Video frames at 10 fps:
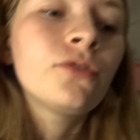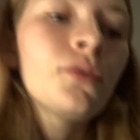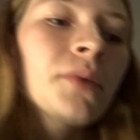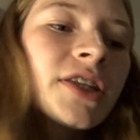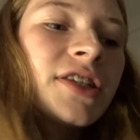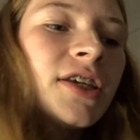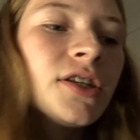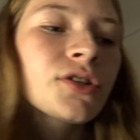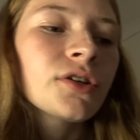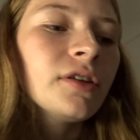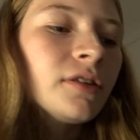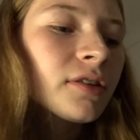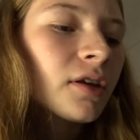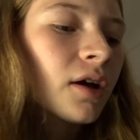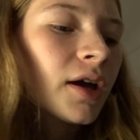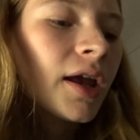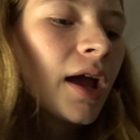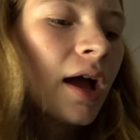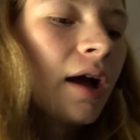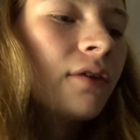For my teachers, I
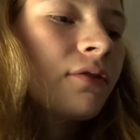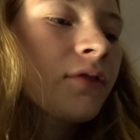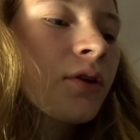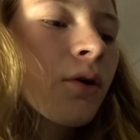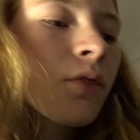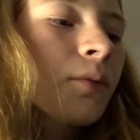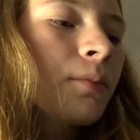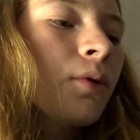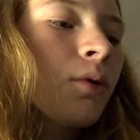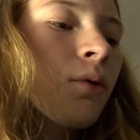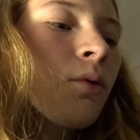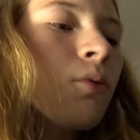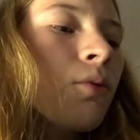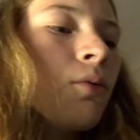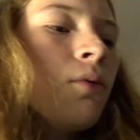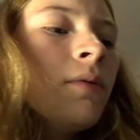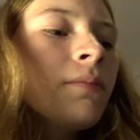have got them all